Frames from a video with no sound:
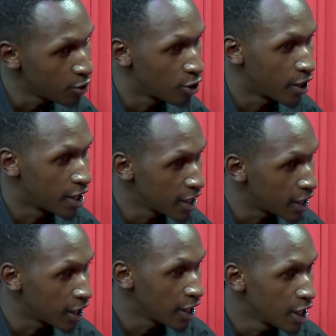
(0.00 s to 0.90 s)
with your
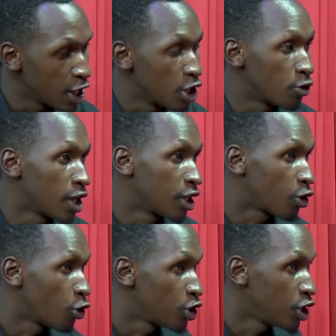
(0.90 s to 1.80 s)
degree, you can
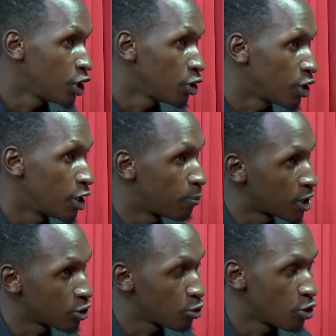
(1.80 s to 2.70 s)
continue and
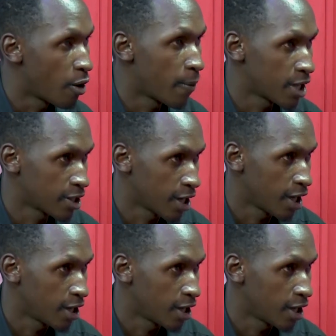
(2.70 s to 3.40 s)
pursue your master.